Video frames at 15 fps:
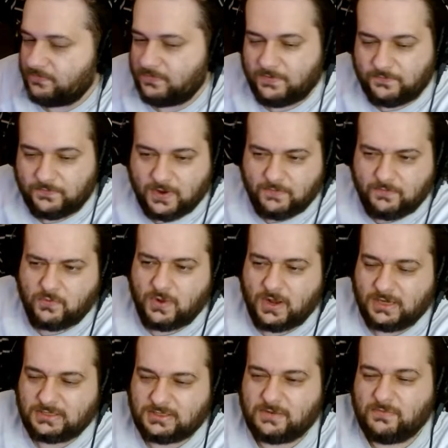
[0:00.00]
If you ever
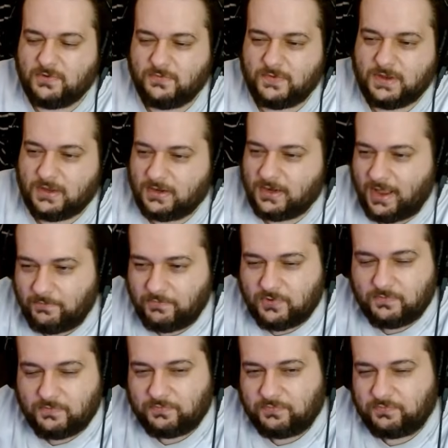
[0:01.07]
watched that movie on
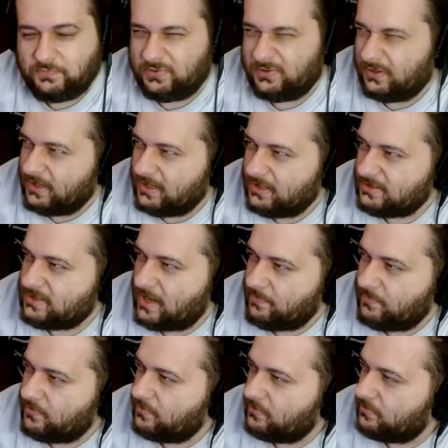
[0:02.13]
Apple Plus,
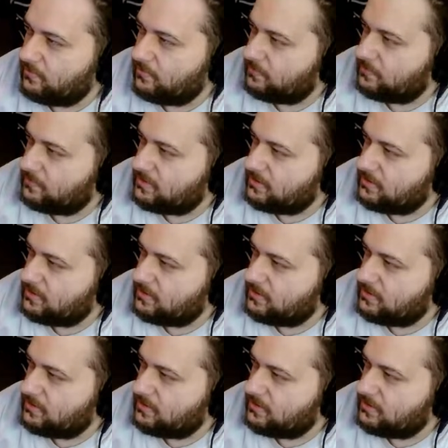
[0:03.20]
Apple,